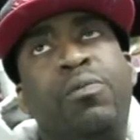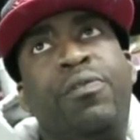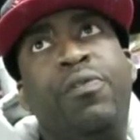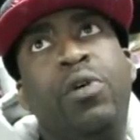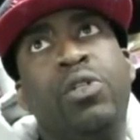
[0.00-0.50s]
him
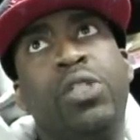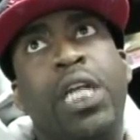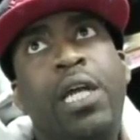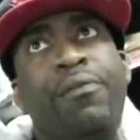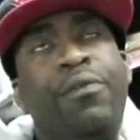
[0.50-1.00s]
with four hundred
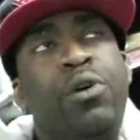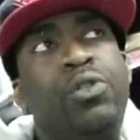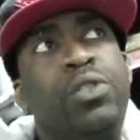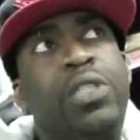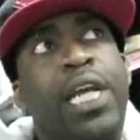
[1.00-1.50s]
out, four
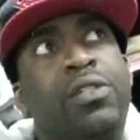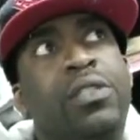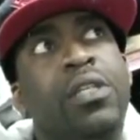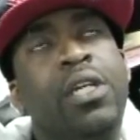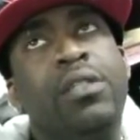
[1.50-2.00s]
hundred
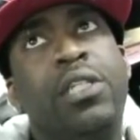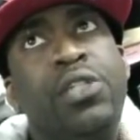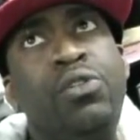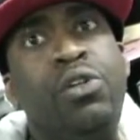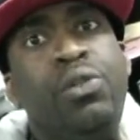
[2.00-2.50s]
thousand.
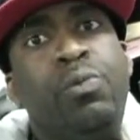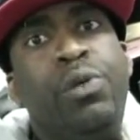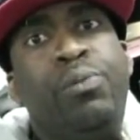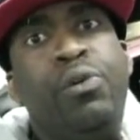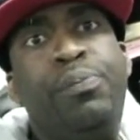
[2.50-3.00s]
Then you know he
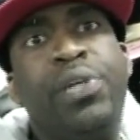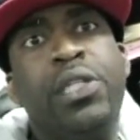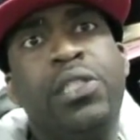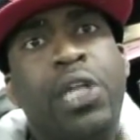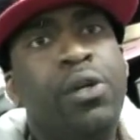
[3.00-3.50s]
went and bought
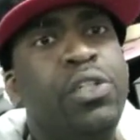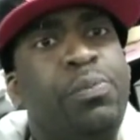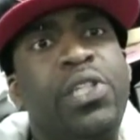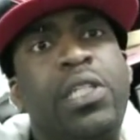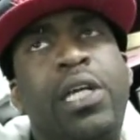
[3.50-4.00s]
Bentleys. I heard
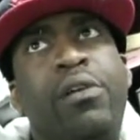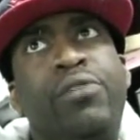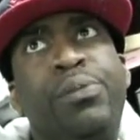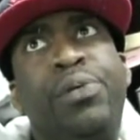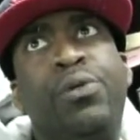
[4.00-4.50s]
his Bentley got
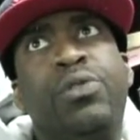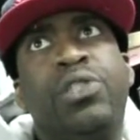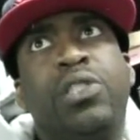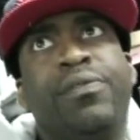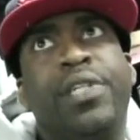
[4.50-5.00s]
repoed and
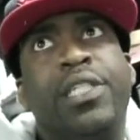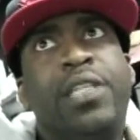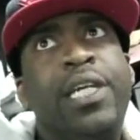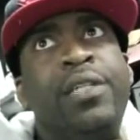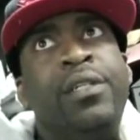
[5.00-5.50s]
stuff like
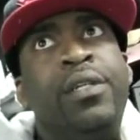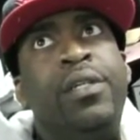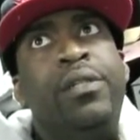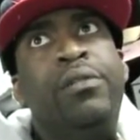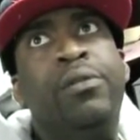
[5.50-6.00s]
that.
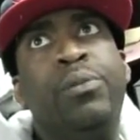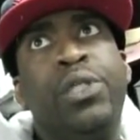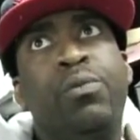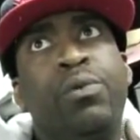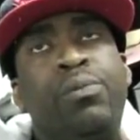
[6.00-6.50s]
You know what I
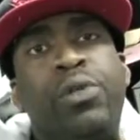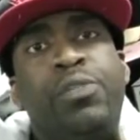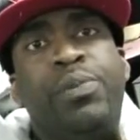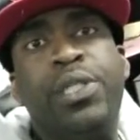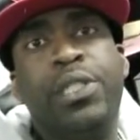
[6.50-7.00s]
mean? He went and bought
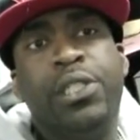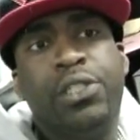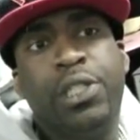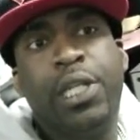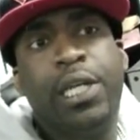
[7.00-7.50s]
his Bentley and
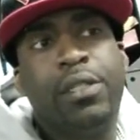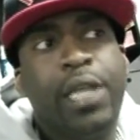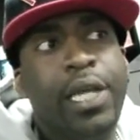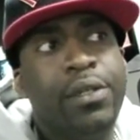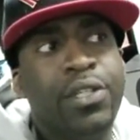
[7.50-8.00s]
shit like
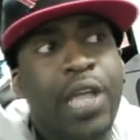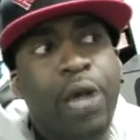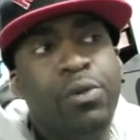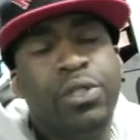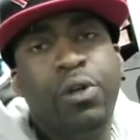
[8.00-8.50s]
that, and his
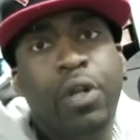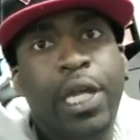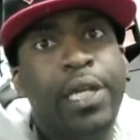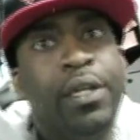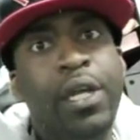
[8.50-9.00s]
house and all
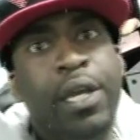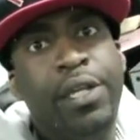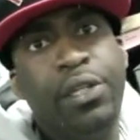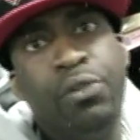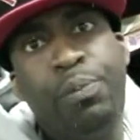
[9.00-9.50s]
that.
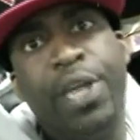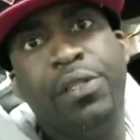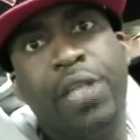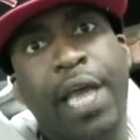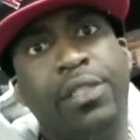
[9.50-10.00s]
And then you pay
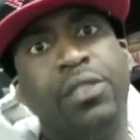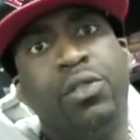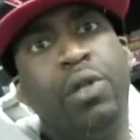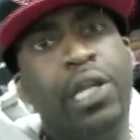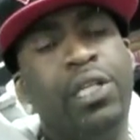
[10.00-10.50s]
taxes,
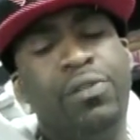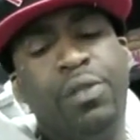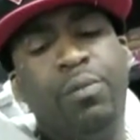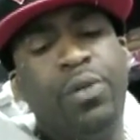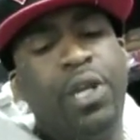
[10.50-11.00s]
so that leaves
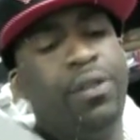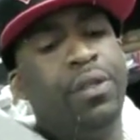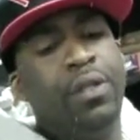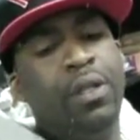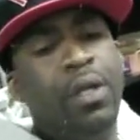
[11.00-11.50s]
him with
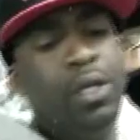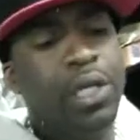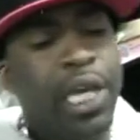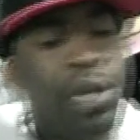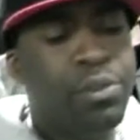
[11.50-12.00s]
nothing.
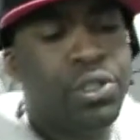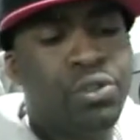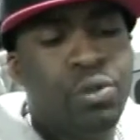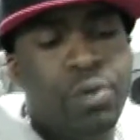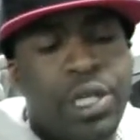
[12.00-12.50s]
Game is
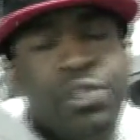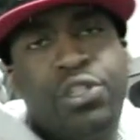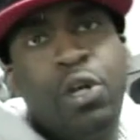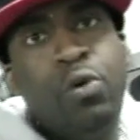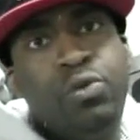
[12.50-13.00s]
just doing his
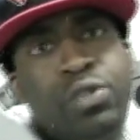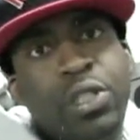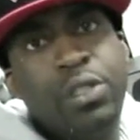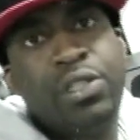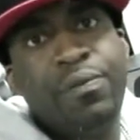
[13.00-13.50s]
shows
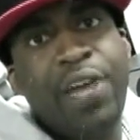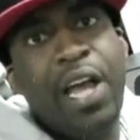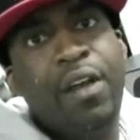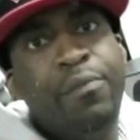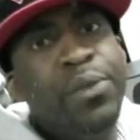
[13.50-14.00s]
to
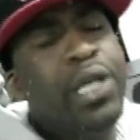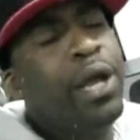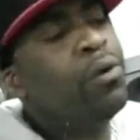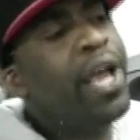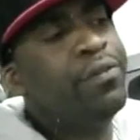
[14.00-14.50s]
survive. Me,
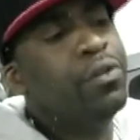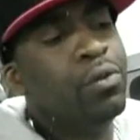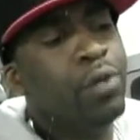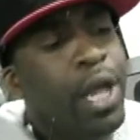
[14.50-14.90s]
I don't have to do